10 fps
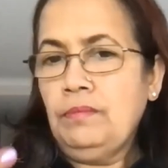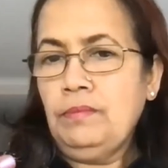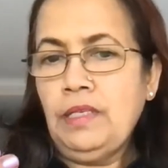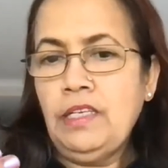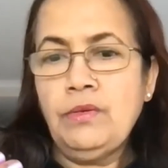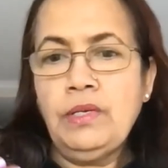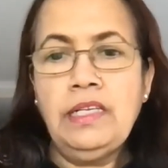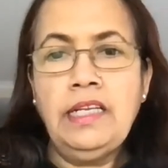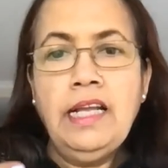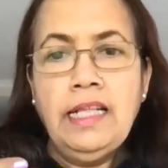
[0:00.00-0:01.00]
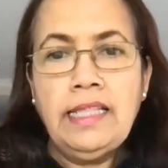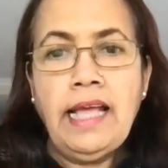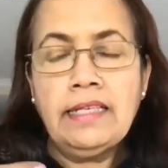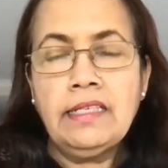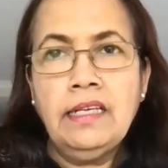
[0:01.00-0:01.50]
literally
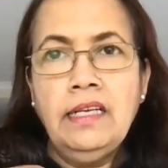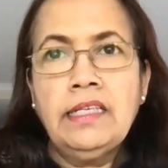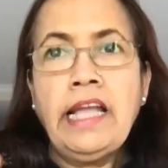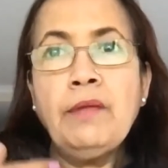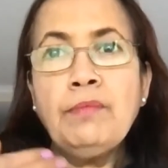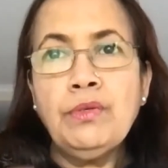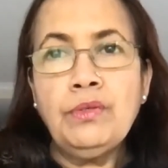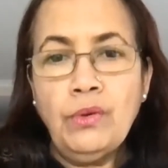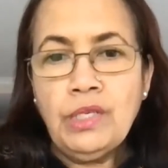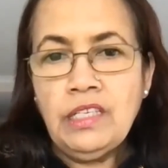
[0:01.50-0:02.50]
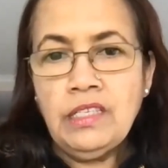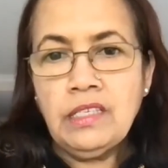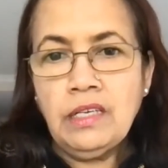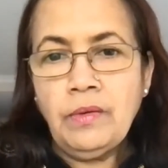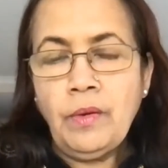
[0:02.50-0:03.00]
that came to notice
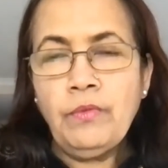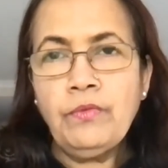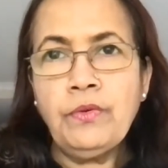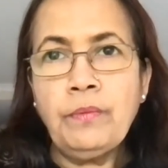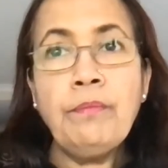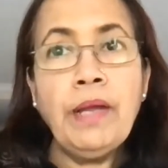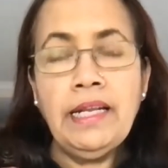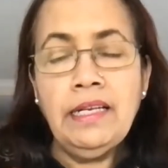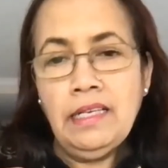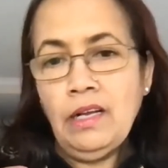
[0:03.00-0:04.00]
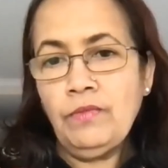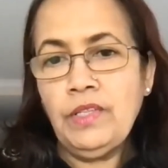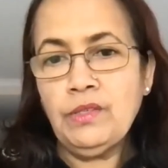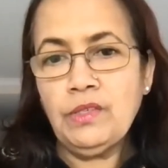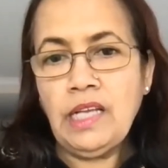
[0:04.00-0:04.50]
of men of
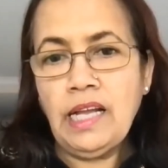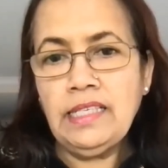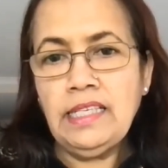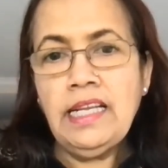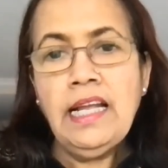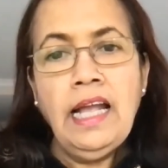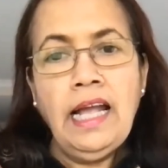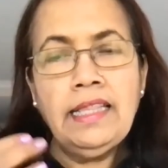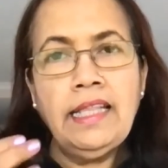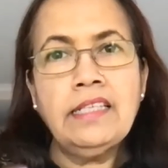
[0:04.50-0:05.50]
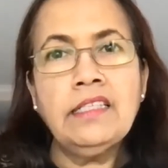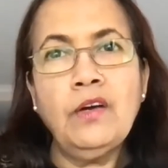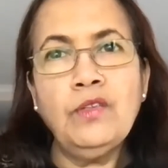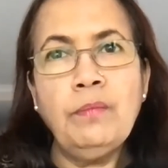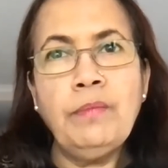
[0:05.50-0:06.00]
the society, and that's
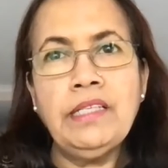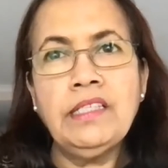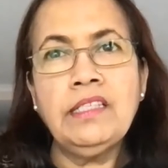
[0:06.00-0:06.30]
how the men